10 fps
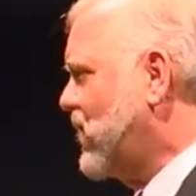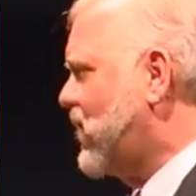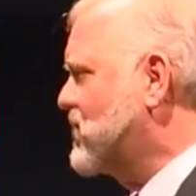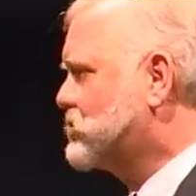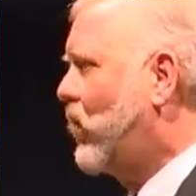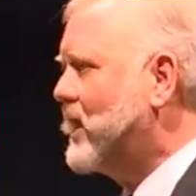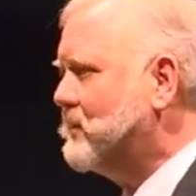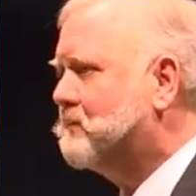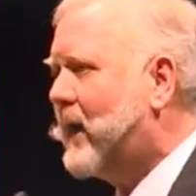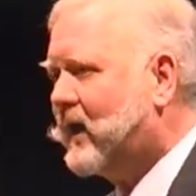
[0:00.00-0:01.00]
Here's
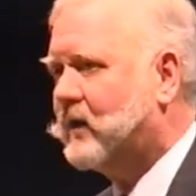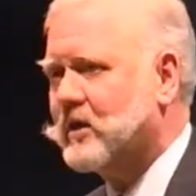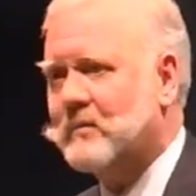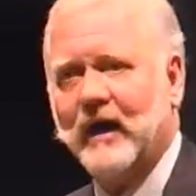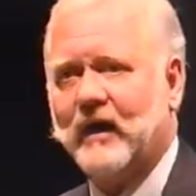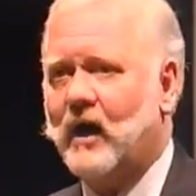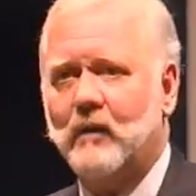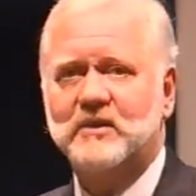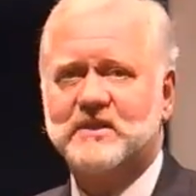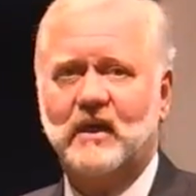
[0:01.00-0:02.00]
one back on the market. I
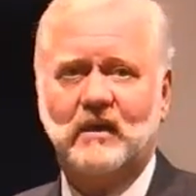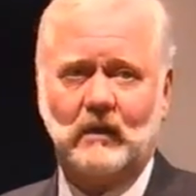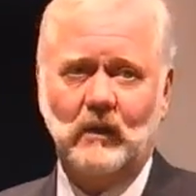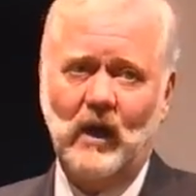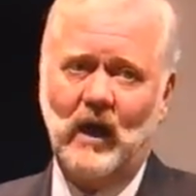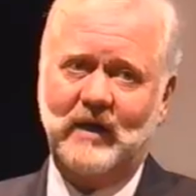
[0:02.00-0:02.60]
would say to you,